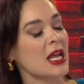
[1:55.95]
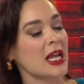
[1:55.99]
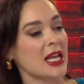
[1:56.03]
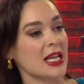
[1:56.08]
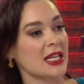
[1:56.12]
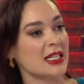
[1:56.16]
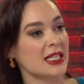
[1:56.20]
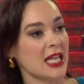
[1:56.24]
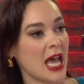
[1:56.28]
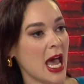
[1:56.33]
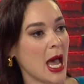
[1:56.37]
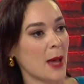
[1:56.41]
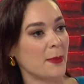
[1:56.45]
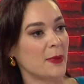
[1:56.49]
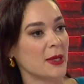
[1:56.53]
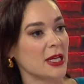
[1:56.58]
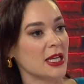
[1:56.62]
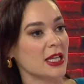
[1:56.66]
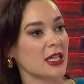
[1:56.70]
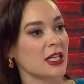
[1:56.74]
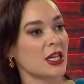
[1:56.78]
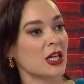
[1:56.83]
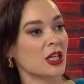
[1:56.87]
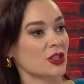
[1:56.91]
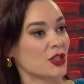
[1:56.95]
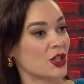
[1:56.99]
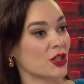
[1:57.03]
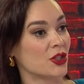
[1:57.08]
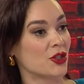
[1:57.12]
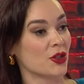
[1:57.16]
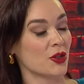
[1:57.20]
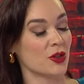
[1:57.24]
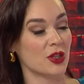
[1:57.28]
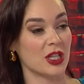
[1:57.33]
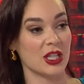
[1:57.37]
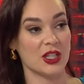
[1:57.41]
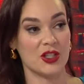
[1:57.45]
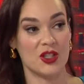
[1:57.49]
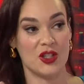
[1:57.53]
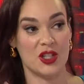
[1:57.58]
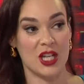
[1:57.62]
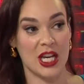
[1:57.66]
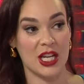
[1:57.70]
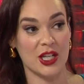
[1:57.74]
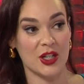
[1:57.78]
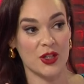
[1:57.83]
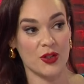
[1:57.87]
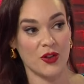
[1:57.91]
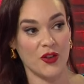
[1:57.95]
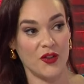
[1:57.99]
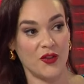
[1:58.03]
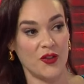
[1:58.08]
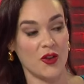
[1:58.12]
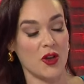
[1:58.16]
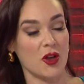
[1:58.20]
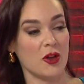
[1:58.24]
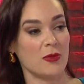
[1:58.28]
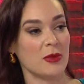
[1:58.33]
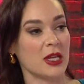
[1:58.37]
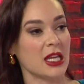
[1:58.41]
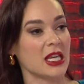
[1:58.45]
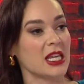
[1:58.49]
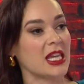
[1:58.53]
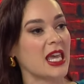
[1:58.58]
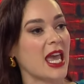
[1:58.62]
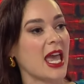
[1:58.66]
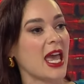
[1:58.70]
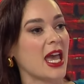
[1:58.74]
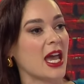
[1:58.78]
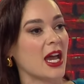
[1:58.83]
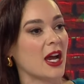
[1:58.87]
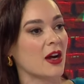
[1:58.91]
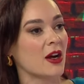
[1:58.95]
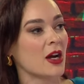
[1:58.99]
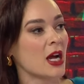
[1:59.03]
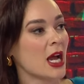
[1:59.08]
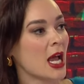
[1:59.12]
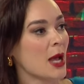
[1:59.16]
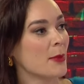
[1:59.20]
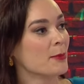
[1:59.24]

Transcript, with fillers: is happy to do this gender-affirming care,